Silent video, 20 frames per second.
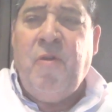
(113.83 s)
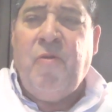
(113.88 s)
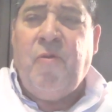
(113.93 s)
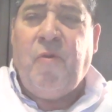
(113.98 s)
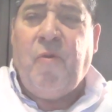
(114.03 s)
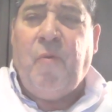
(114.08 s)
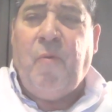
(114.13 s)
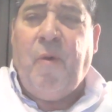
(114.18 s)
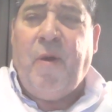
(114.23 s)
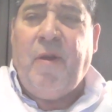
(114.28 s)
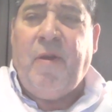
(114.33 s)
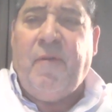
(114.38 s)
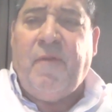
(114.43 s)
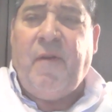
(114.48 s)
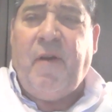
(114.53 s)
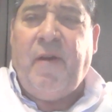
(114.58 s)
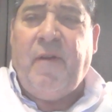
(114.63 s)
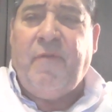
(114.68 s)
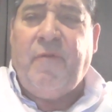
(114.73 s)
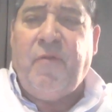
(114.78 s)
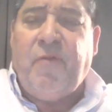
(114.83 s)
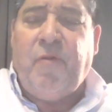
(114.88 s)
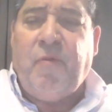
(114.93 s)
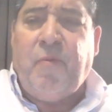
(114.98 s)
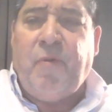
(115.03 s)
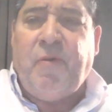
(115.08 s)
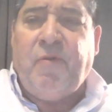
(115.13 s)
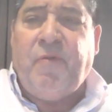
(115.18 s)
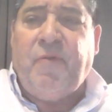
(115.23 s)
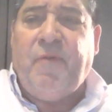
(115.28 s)
way of life, or
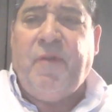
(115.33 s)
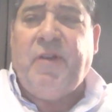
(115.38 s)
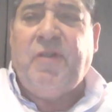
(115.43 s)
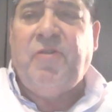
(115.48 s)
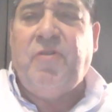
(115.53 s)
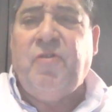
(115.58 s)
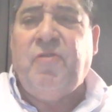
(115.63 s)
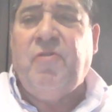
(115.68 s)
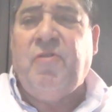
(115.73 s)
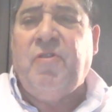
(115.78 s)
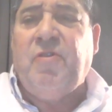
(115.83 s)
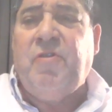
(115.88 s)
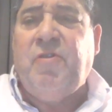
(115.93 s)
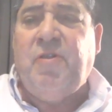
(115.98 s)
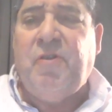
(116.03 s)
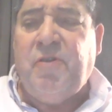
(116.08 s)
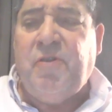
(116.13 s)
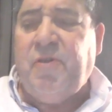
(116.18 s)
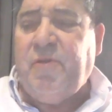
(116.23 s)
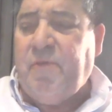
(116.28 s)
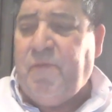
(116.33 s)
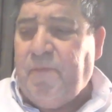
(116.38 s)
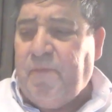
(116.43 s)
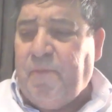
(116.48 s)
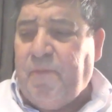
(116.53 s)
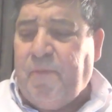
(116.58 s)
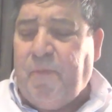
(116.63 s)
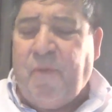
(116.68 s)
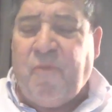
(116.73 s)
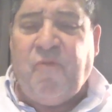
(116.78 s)
the reservations. And
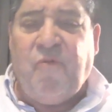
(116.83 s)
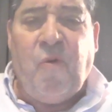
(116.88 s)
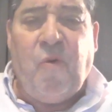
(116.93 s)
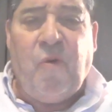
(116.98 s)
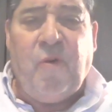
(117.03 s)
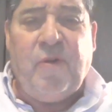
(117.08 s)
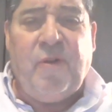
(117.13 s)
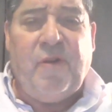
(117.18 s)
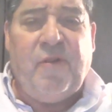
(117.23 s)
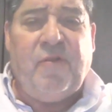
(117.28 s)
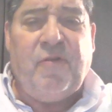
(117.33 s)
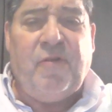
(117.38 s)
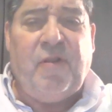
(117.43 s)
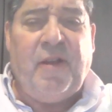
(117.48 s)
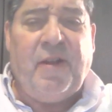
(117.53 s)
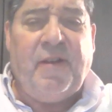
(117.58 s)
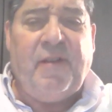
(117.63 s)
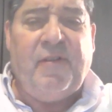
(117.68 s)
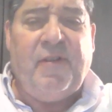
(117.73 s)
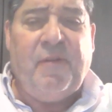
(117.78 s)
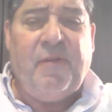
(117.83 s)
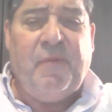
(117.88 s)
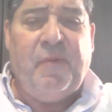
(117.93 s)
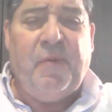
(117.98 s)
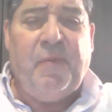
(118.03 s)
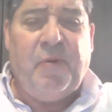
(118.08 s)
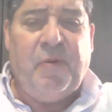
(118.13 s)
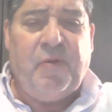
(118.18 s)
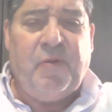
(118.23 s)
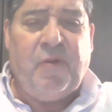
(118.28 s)
before this, like I said,
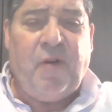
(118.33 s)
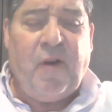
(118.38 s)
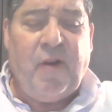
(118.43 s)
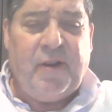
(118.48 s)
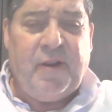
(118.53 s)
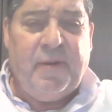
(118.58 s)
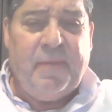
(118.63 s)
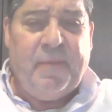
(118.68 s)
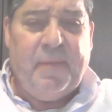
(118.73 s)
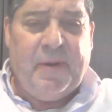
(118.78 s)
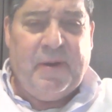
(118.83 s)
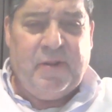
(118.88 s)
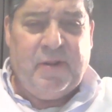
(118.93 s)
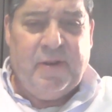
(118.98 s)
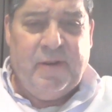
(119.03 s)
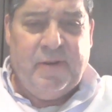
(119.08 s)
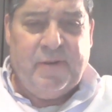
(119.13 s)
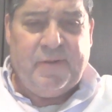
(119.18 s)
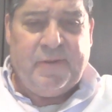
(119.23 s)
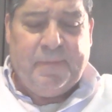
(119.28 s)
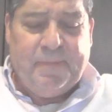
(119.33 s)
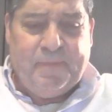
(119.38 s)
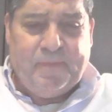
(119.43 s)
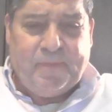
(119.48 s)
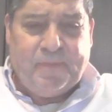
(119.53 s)
when we're talking about this,